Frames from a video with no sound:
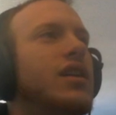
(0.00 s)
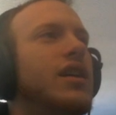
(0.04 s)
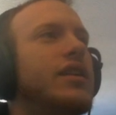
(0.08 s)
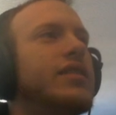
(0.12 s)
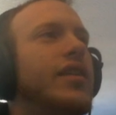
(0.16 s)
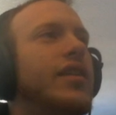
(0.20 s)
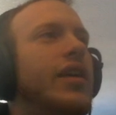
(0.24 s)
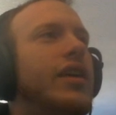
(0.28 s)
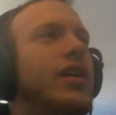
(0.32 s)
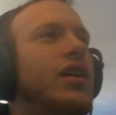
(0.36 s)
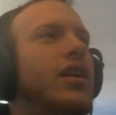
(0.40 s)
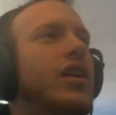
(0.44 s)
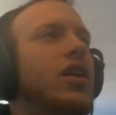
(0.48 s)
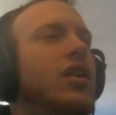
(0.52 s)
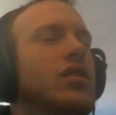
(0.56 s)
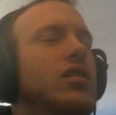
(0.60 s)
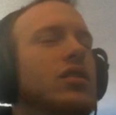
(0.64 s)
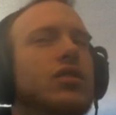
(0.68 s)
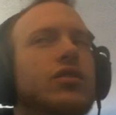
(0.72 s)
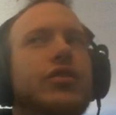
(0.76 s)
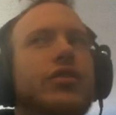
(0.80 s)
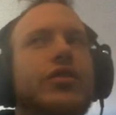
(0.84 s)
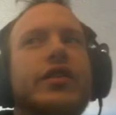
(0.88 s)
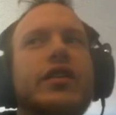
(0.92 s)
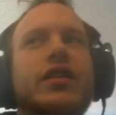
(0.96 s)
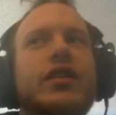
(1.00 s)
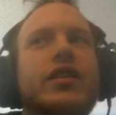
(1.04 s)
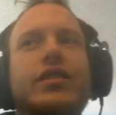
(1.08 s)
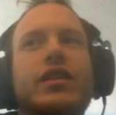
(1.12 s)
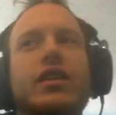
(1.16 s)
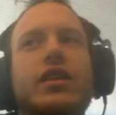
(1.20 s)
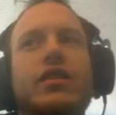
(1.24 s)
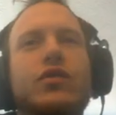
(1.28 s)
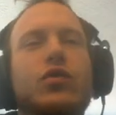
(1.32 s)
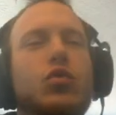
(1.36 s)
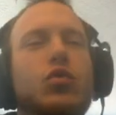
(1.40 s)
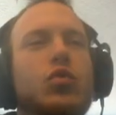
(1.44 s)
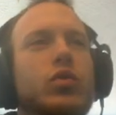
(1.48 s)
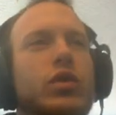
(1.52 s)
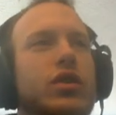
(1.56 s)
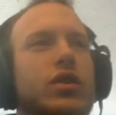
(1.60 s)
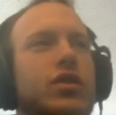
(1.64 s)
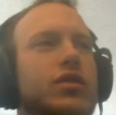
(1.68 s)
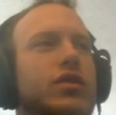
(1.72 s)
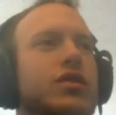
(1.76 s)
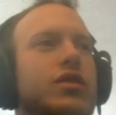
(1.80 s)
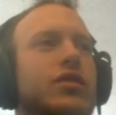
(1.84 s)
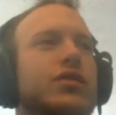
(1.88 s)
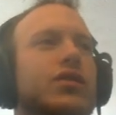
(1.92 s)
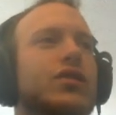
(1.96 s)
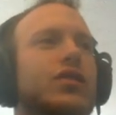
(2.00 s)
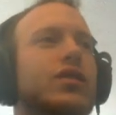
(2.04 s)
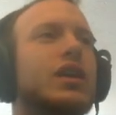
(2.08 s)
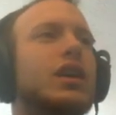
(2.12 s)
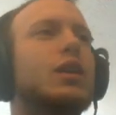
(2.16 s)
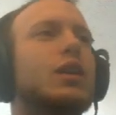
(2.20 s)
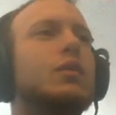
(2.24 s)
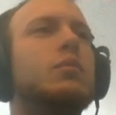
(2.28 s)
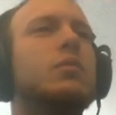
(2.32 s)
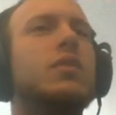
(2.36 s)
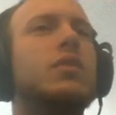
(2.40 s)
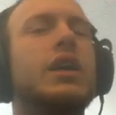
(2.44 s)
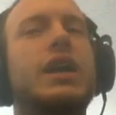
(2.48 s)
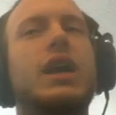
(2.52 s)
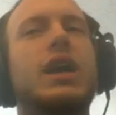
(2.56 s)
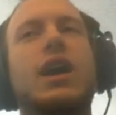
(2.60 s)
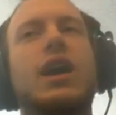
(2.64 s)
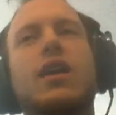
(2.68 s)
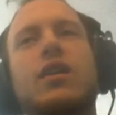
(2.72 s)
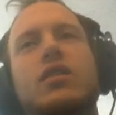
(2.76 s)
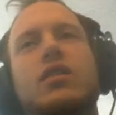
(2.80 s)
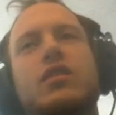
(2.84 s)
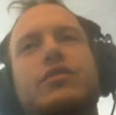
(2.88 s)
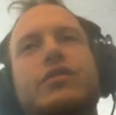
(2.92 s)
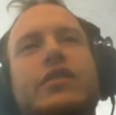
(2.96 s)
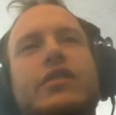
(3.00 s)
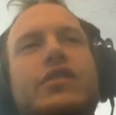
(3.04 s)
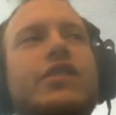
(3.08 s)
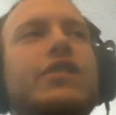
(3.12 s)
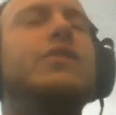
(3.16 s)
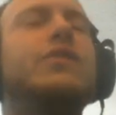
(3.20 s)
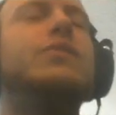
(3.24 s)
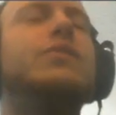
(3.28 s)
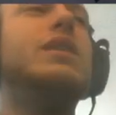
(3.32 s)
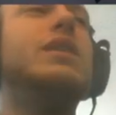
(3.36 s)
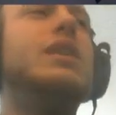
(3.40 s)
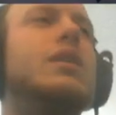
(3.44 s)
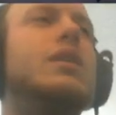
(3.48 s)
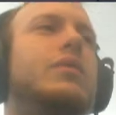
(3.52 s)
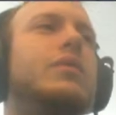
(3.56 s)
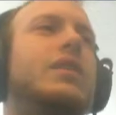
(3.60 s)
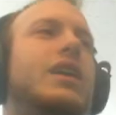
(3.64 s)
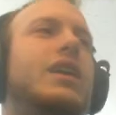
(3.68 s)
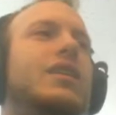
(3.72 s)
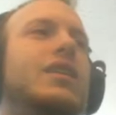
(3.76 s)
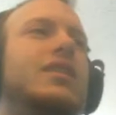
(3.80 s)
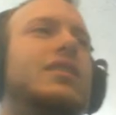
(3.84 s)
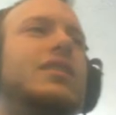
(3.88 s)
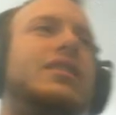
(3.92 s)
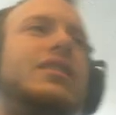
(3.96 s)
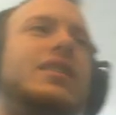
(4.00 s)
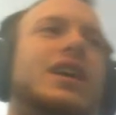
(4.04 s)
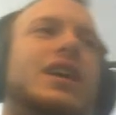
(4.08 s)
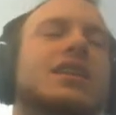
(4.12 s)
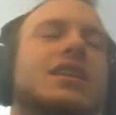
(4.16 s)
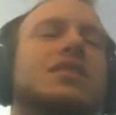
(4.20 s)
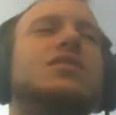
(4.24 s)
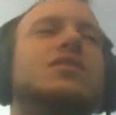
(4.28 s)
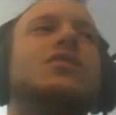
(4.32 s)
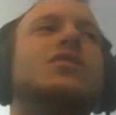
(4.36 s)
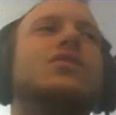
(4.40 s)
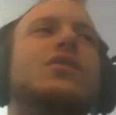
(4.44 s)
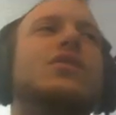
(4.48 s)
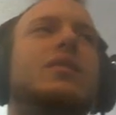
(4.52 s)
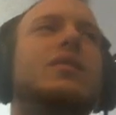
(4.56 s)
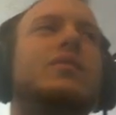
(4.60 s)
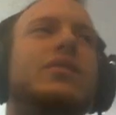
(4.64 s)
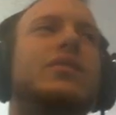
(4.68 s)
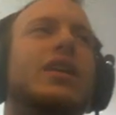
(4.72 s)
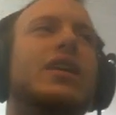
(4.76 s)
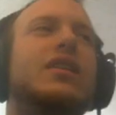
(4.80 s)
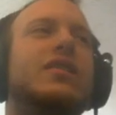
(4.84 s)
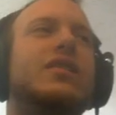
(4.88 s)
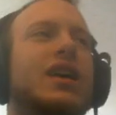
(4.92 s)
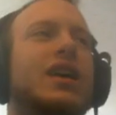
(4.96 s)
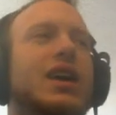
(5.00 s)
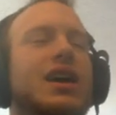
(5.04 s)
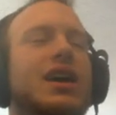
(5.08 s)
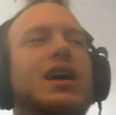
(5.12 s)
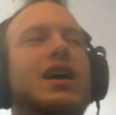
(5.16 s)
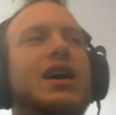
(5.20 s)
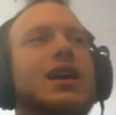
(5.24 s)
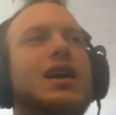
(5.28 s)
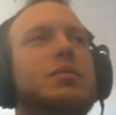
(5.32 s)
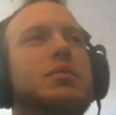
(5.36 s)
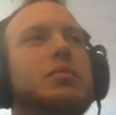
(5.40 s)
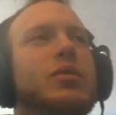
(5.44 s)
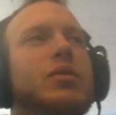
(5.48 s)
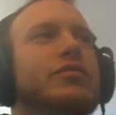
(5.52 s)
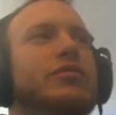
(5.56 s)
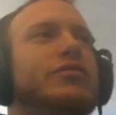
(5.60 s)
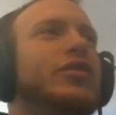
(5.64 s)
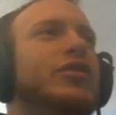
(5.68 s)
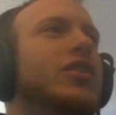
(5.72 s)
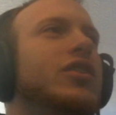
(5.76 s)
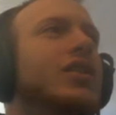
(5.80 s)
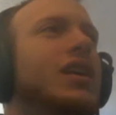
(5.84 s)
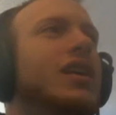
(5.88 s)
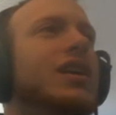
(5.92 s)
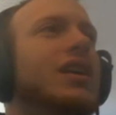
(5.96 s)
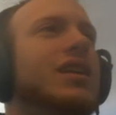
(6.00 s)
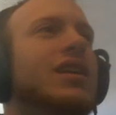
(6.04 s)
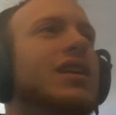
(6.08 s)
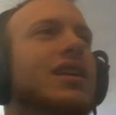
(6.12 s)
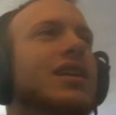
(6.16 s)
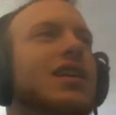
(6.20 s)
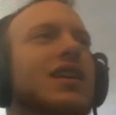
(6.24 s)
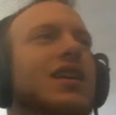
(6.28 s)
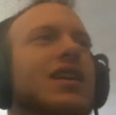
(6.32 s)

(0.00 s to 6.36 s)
I tell you, Uncle TV is a weird username. Like, I don't know if it's just me, but that username sounds, like, kind of perverted.